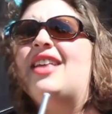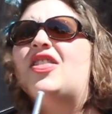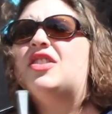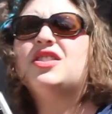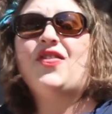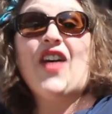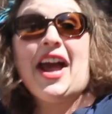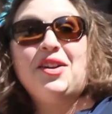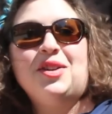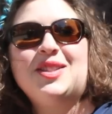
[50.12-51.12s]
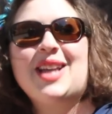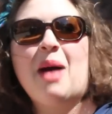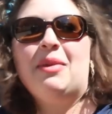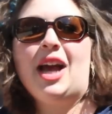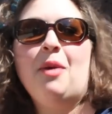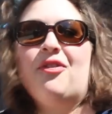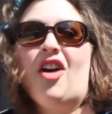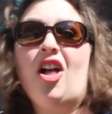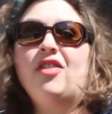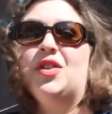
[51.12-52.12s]
There's finals coming up for
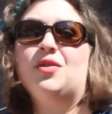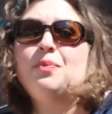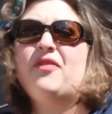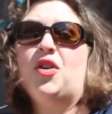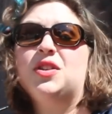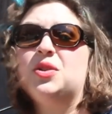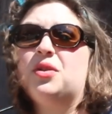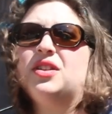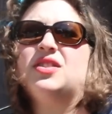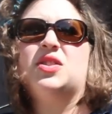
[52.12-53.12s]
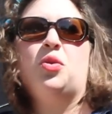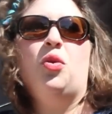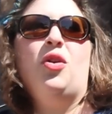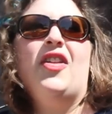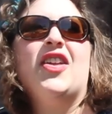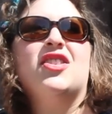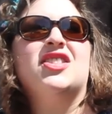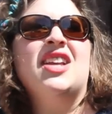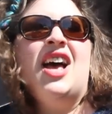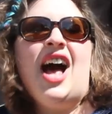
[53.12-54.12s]
all of you folks who are in school, and
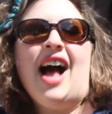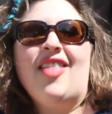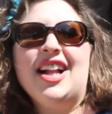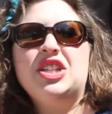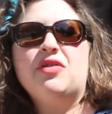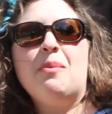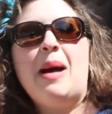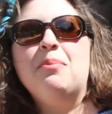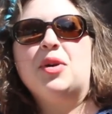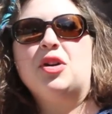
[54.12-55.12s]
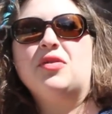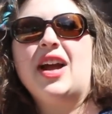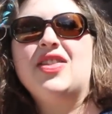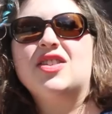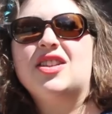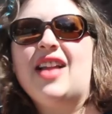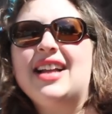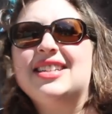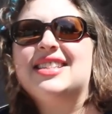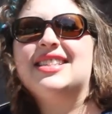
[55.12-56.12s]
there's a lot to remember, right? There's a
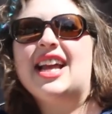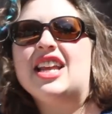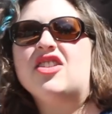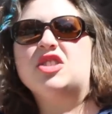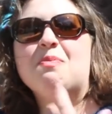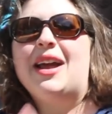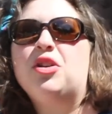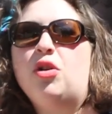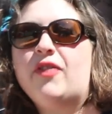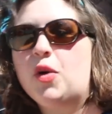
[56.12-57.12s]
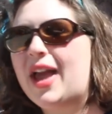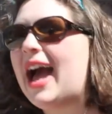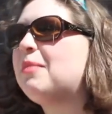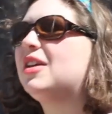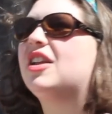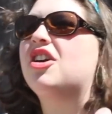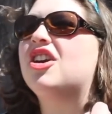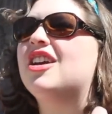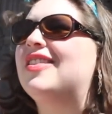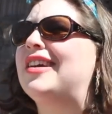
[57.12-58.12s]
lot to study. There's medical
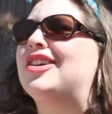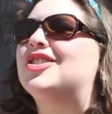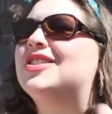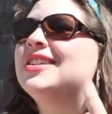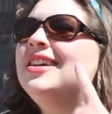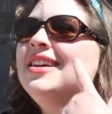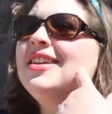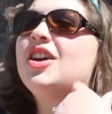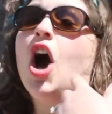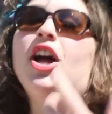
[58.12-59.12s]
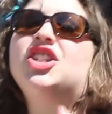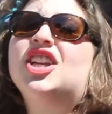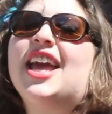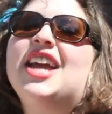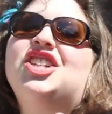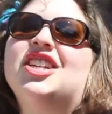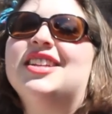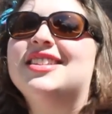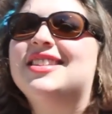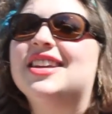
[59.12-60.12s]
vocabulary, there's
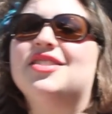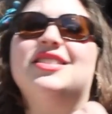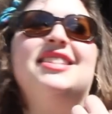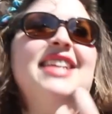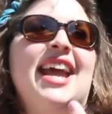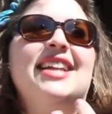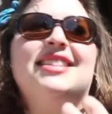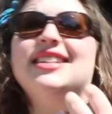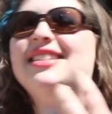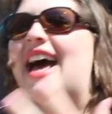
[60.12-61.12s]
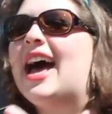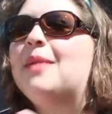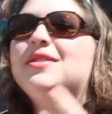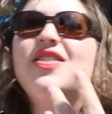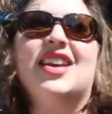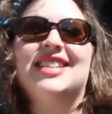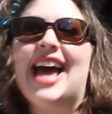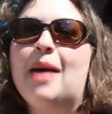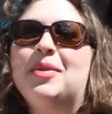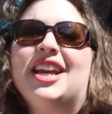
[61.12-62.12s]
conjugations, there's dates and times and
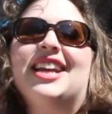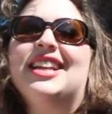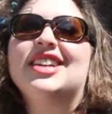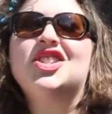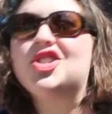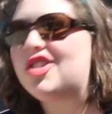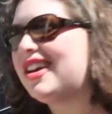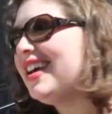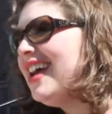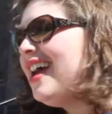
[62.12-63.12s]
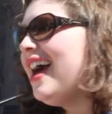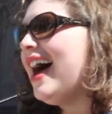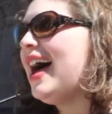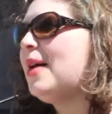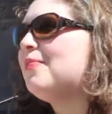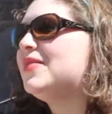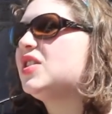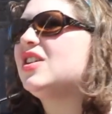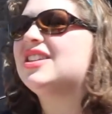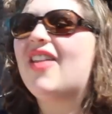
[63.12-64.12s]
happening in history.
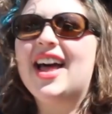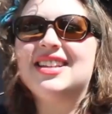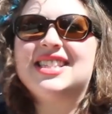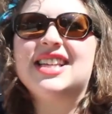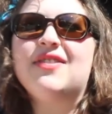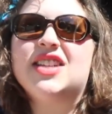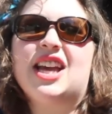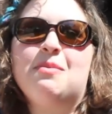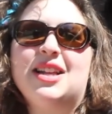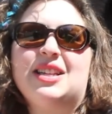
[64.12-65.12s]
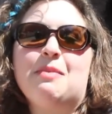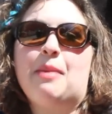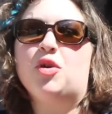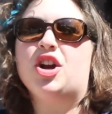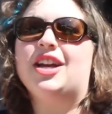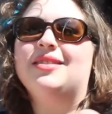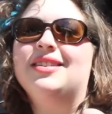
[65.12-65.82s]
So there's a lot of stuff to commit to memory.